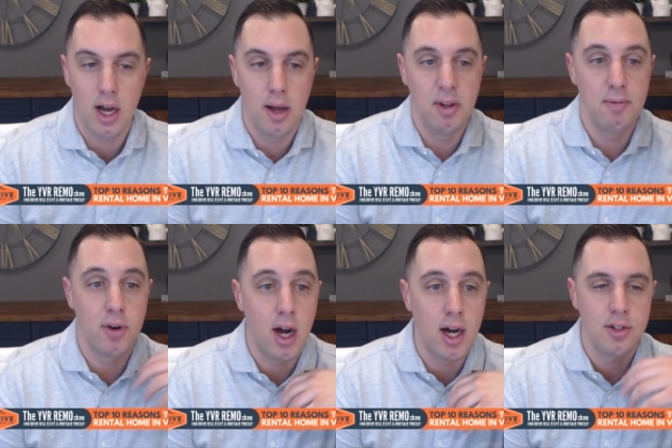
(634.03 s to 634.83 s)
I mean,
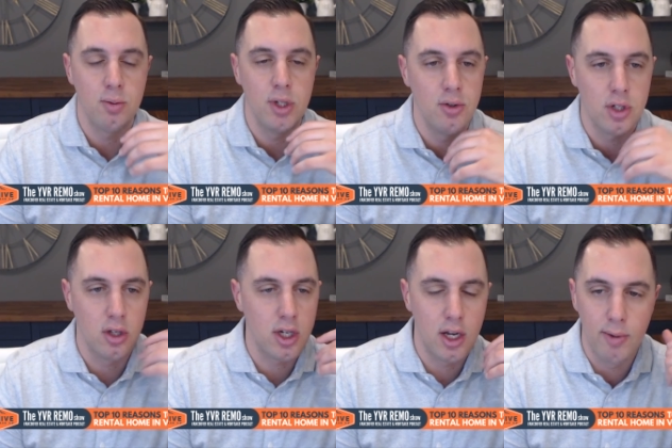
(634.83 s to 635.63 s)
for us, we usually
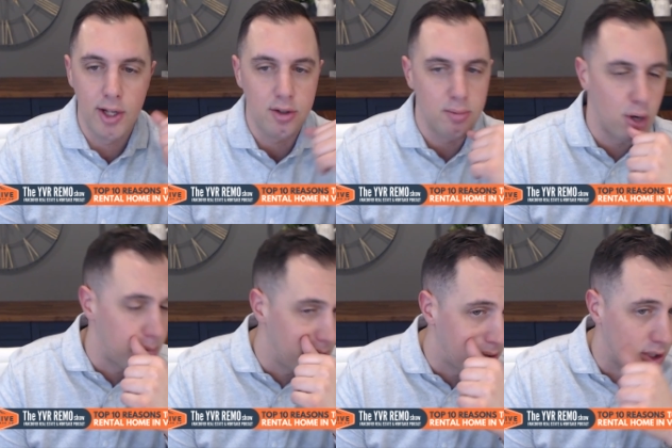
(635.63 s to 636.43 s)
look at a rental
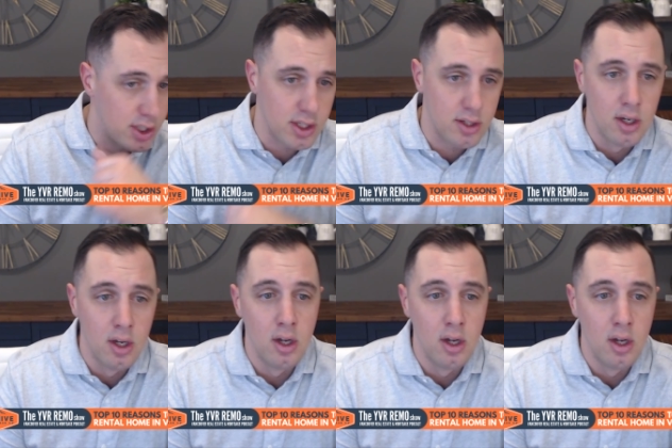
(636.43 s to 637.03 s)
property purchase